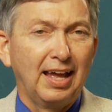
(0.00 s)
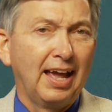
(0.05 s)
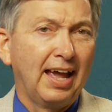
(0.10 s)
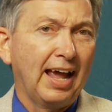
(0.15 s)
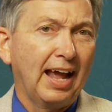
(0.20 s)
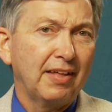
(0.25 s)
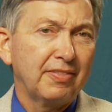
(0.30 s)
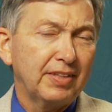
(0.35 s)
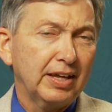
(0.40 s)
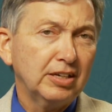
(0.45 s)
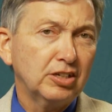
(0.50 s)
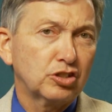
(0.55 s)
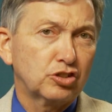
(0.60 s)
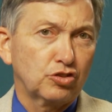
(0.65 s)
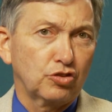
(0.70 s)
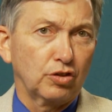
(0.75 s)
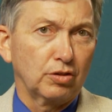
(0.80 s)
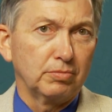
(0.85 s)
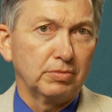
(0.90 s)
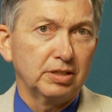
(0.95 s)
And then
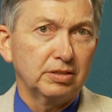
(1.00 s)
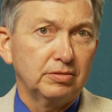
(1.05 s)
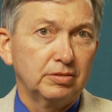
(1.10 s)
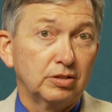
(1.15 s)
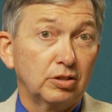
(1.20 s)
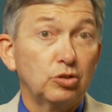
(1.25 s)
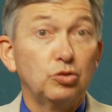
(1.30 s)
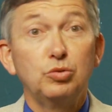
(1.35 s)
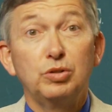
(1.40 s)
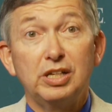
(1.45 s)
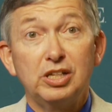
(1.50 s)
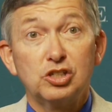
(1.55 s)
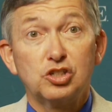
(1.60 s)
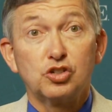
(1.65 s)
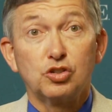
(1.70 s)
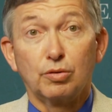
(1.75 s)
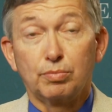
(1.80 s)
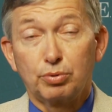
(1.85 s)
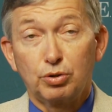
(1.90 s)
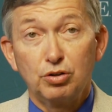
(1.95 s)
determine who needs to
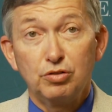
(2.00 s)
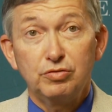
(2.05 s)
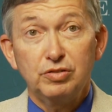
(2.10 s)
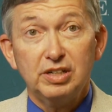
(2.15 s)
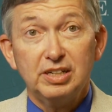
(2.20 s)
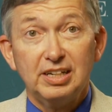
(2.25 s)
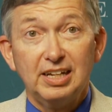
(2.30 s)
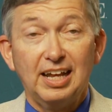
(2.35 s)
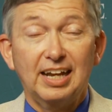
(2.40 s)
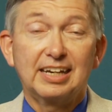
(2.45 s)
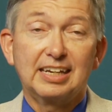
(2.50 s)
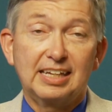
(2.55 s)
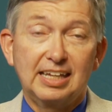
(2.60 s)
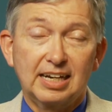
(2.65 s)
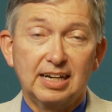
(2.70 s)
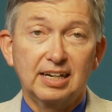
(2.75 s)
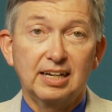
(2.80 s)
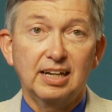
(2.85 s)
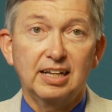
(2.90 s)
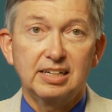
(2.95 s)
approve it and get
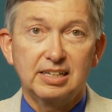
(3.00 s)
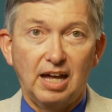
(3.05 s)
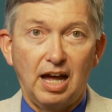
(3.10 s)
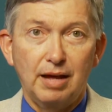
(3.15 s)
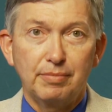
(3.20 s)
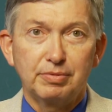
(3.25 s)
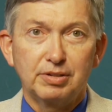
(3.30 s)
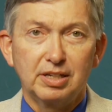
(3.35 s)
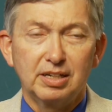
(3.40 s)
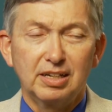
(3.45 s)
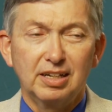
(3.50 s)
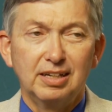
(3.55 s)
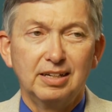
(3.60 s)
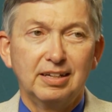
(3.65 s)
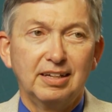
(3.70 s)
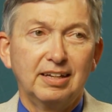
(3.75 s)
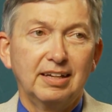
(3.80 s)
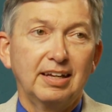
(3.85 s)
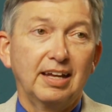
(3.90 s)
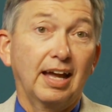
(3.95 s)
it adopted.
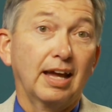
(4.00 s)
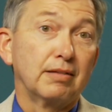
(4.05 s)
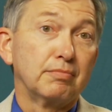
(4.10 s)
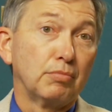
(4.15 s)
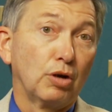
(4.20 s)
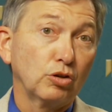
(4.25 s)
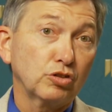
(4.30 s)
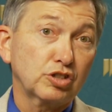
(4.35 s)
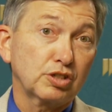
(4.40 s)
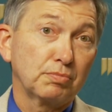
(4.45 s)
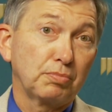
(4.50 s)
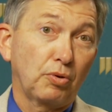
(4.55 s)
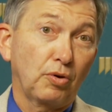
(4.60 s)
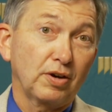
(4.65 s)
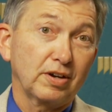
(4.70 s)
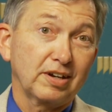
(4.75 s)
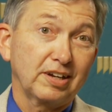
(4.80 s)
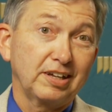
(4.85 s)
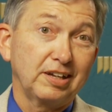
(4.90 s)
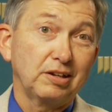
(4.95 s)
And most
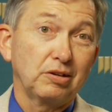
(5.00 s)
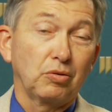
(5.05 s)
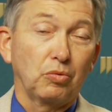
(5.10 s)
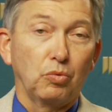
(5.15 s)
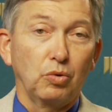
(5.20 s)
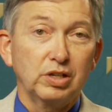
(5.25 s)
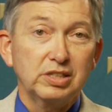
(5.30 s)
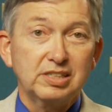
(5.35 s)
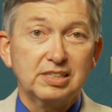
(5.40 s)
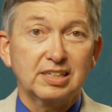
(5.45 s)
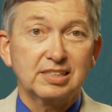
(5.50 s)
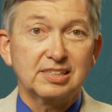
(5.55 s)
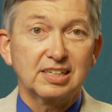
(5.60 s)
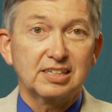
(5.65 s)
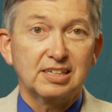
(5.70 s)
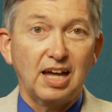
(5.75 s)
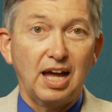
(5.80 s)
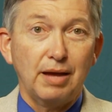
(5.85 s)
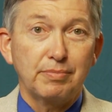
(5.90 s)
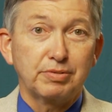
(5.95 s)
importantly, once it's
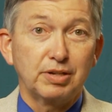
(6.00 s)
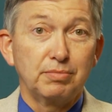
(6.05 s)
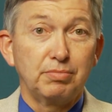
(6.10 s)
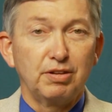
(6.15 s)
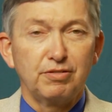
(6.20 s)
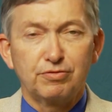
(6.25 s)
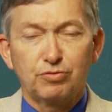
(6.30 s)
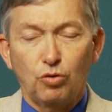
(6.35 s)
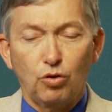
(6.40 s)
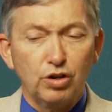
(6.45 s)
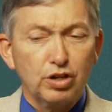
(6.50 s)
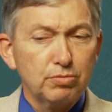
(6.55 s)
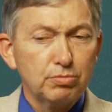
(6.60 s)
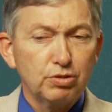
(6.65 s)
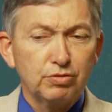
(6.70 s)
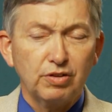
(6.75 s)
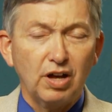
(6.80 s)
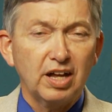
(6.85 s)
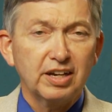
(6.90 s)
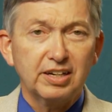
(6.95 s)
adopted, before you move
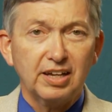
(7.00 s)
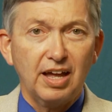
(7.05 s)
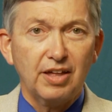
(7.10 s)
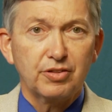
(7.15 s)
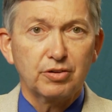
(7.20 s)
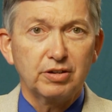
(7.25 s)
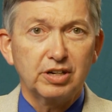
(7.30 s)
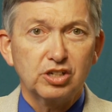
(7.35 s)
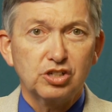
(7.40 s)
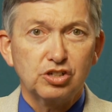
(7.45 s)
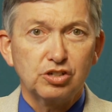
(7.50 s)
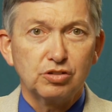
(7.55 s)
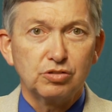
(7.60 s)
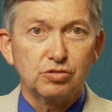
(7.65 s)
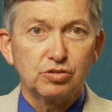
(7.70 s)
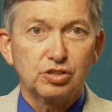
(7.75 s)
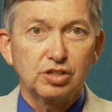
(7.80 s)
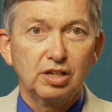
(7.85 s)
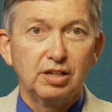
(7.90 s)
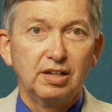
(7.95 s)
on to other
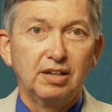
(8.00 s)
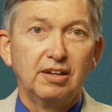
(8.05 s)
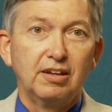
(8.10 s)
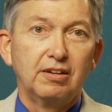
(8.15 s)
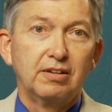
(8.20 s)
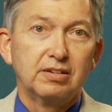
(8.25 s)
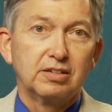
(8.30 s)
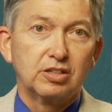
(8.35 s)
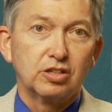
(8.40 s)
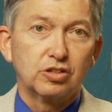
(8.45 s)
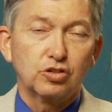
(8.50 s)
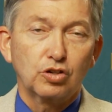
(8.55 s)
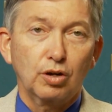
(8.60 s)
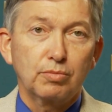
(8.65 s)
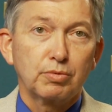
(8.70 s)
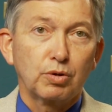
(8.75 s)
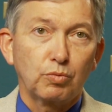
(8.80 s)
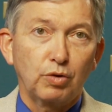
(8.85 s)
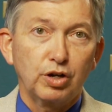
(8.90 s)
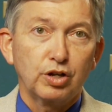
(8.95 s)
issues,
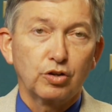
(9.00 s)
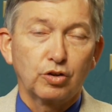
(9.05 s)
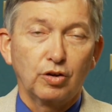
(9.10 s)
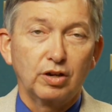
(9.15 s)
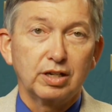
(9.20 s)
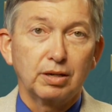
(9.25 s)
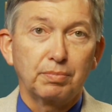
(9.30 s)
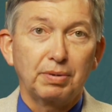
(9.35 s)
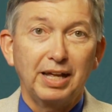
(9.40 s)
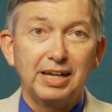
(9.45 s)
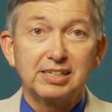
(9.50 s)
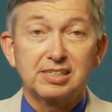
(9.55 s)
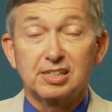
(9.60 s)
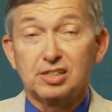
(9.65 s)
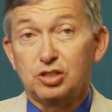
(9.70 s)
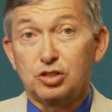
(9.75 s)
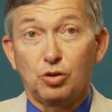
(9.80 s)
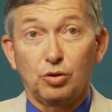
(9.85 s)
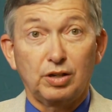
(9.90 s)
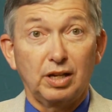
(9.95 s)
determine where you're going to place it
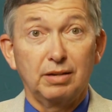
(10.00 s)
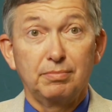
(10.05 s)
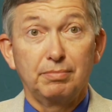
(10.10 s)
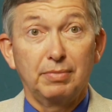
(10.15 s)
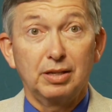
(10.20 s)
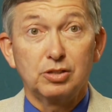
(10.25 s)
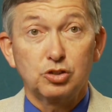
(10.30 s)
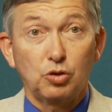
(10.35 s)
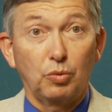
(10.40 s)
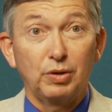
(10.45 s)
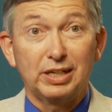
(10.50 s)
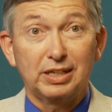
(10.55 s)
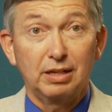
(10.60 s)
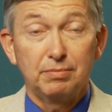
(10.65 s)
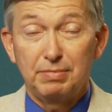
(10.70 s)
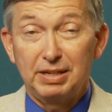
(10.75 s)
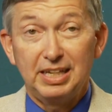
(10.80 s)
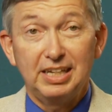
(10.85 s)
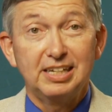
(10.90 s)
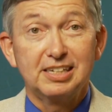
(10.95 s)
so it can
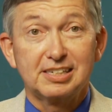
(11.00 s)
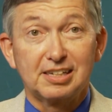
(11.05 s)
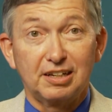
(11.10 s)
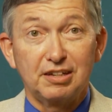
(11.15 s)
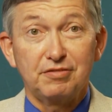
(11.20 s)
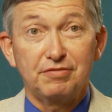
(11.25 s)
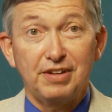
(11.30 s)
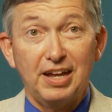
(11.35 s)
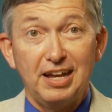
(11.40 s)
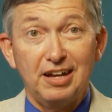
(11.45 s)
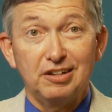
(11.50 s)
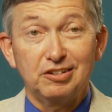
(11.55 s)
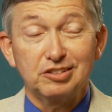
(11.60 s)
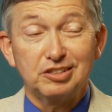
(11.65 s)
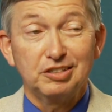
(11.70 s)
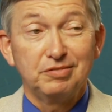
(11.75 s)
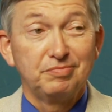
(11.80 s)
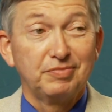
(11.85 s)
be easily found.